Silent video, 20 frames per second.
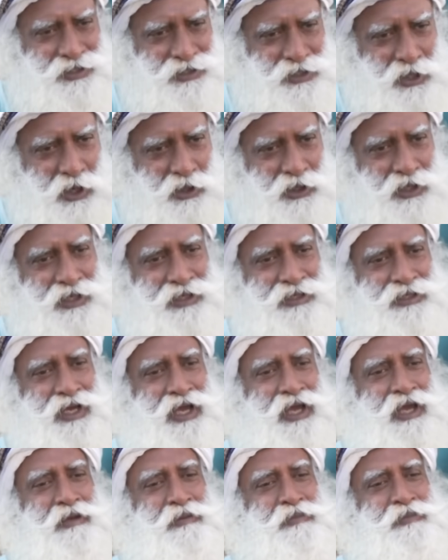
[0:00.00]
talking
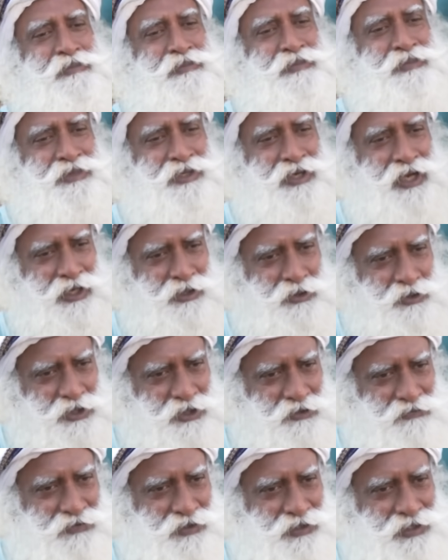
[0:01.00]
time, trying to
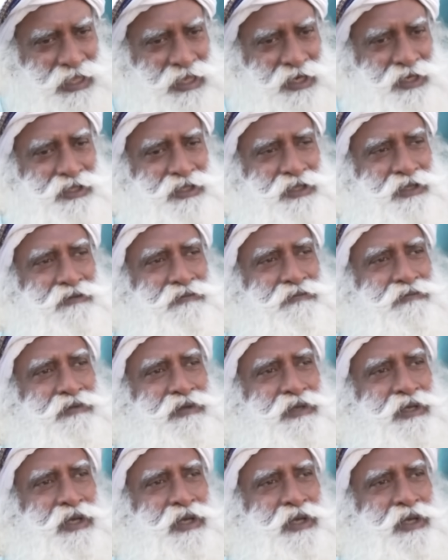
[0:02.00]
shift the narrative,